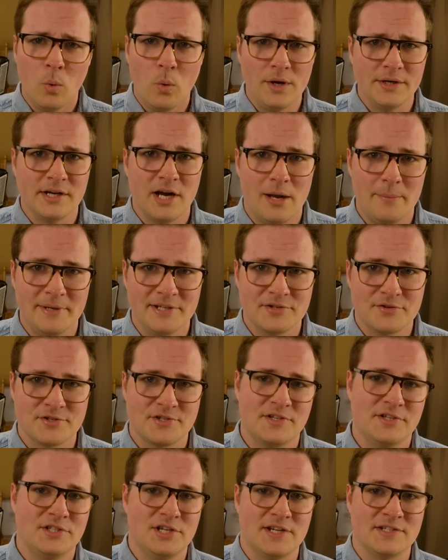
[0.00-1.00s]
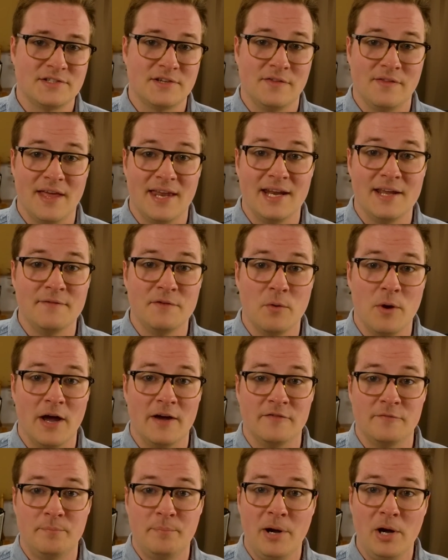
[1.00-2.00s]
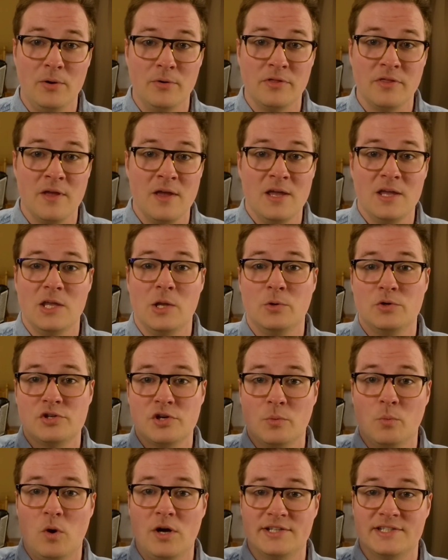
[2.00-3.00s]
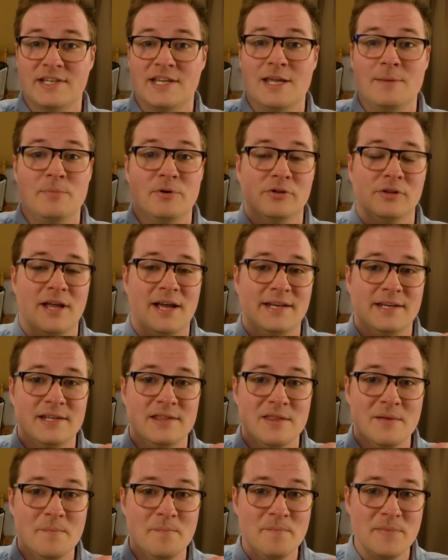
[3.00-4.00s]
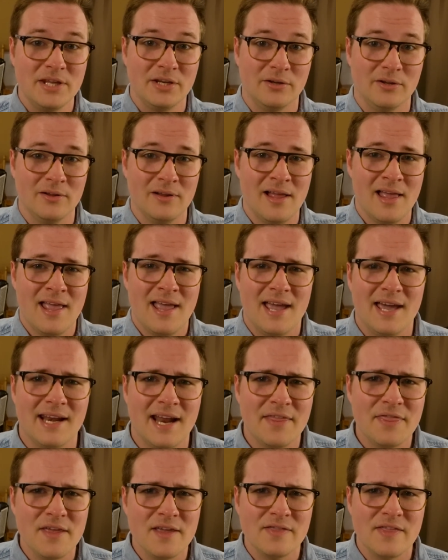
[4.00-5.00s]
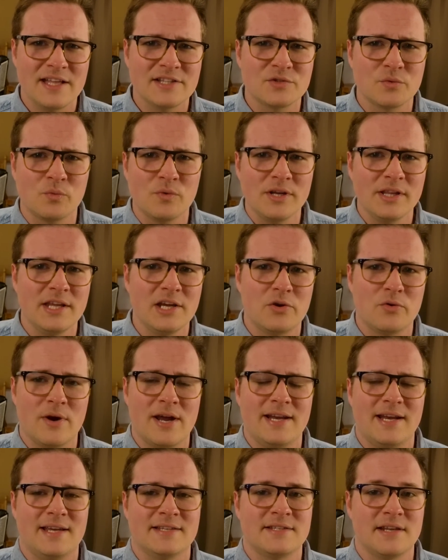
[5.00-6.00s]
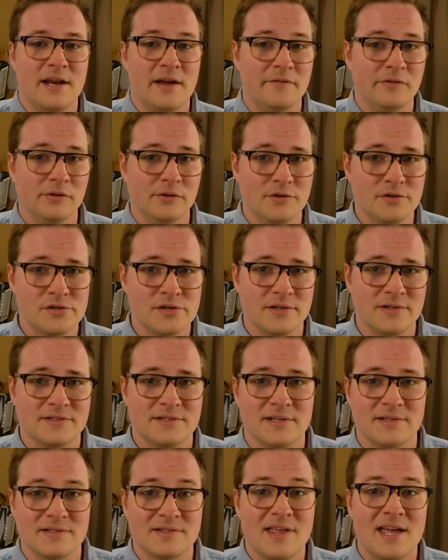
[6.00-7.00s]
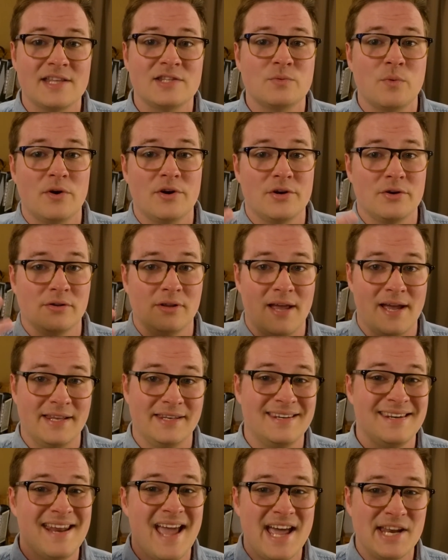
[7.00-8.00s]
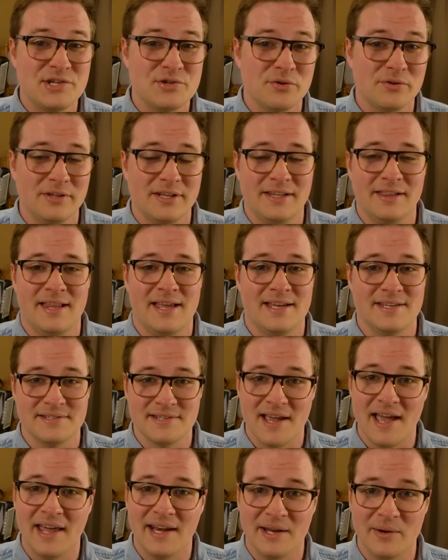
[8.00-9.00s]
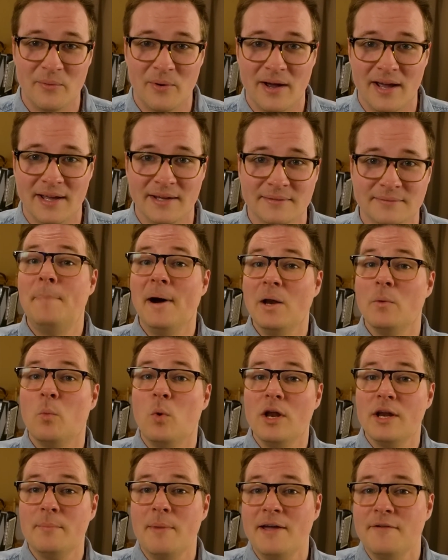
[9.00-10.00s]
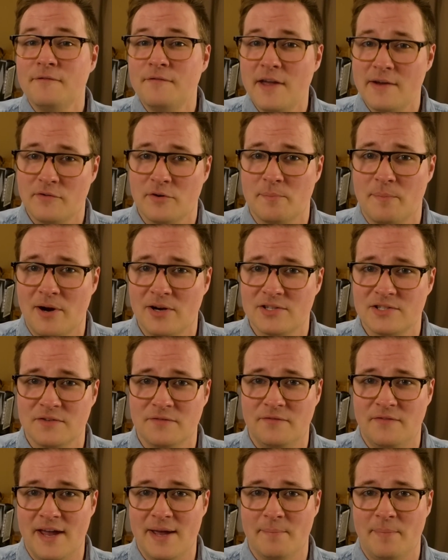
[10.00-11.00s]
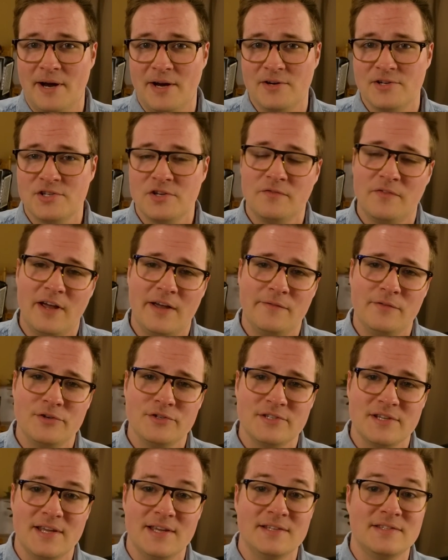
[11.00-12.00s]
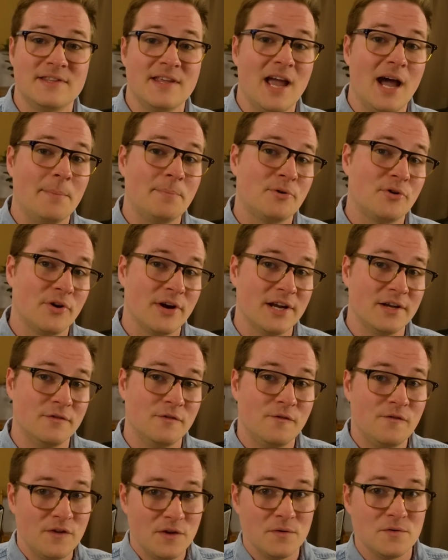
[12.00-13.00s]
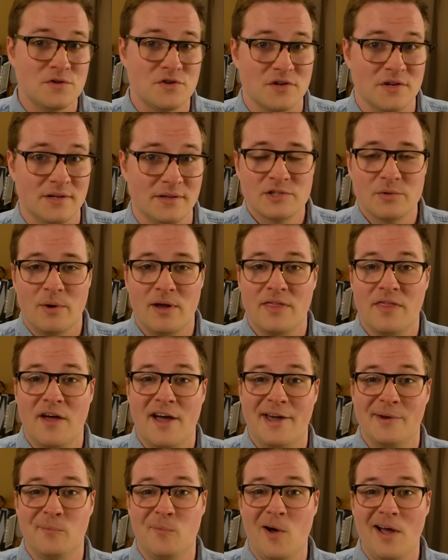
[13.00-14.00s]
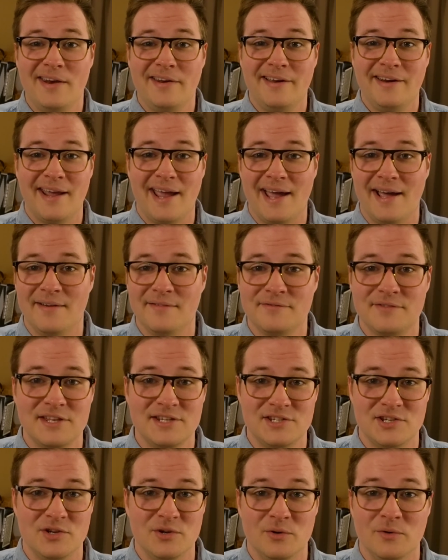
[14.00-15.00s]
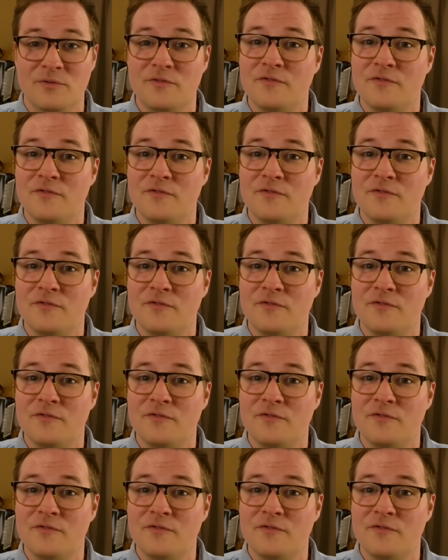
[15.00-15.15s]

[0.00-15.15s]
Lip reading: One commenter suggested that if you have both, you should want to keep your light in the middle, and I think that's really great as an evolution since that's where your light naturally lays anyway. But one of my favorite parts of Vampire Survivors is the upgrade fusion, so I thought why not have the two